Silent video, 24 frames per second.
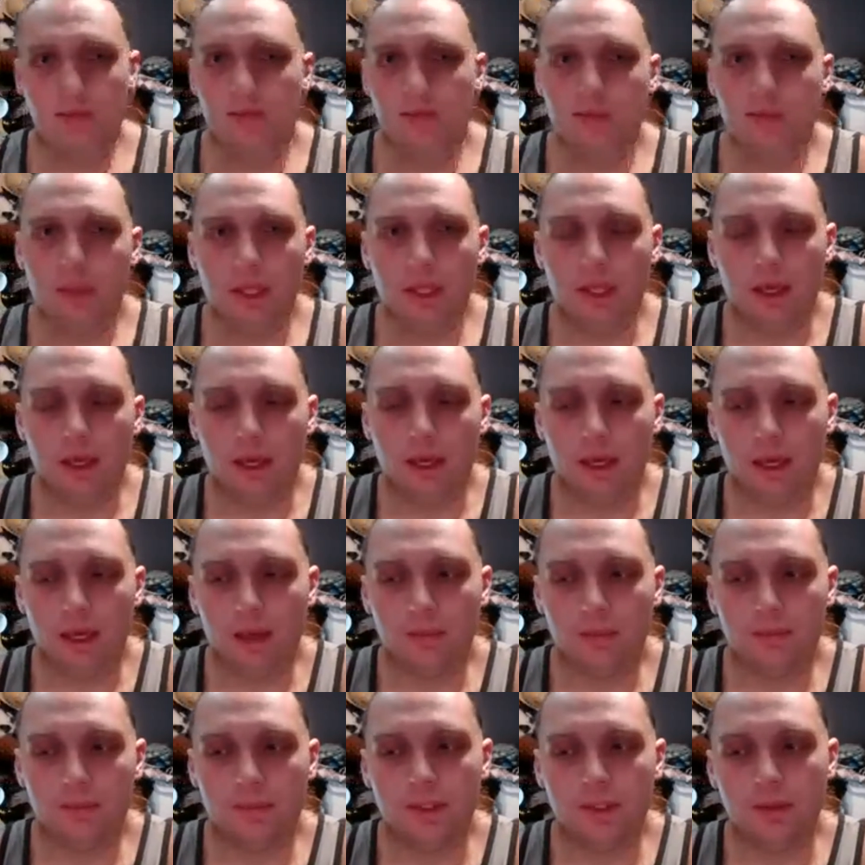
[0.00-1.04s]
But I
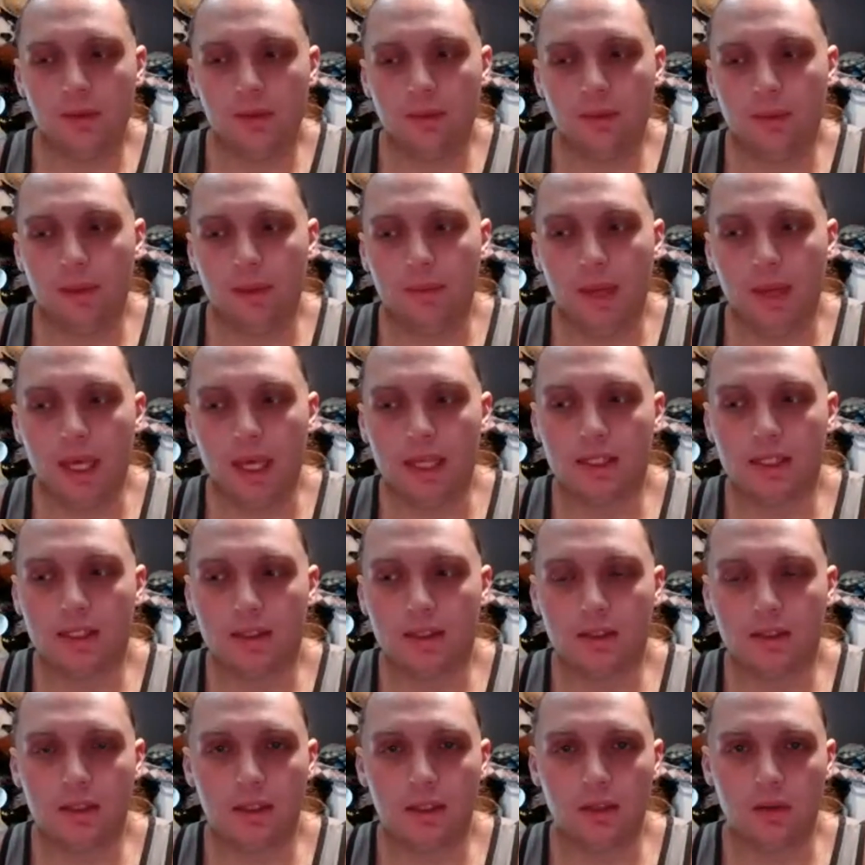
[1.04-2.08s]
am doing my
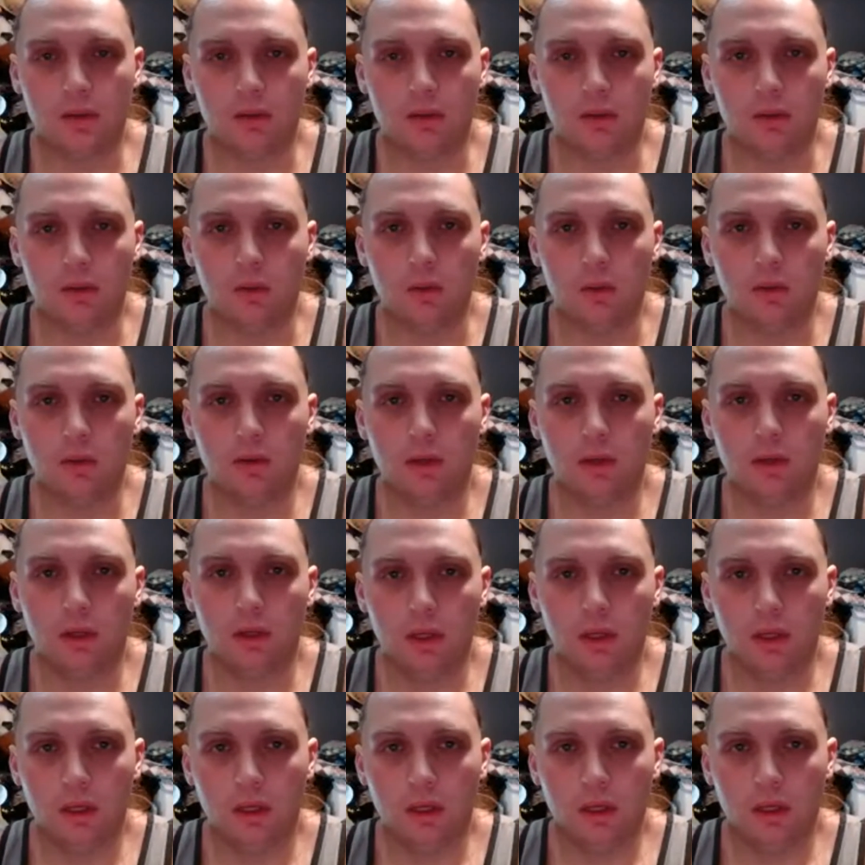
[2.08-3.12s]
best to
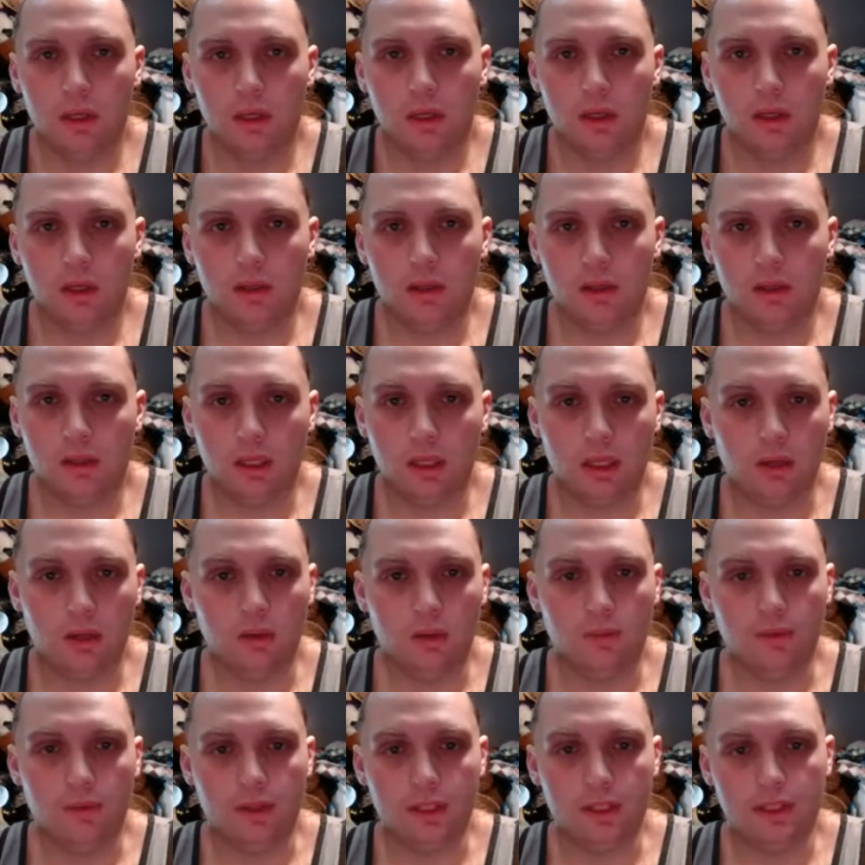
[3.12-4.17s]
get
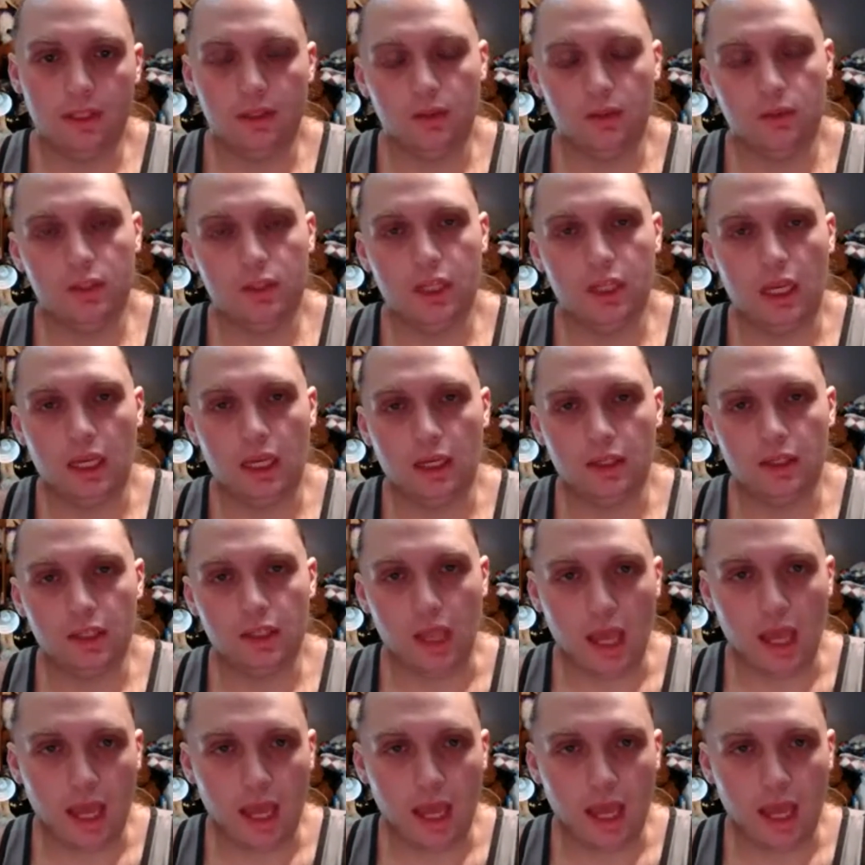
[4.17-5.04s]
over this new change.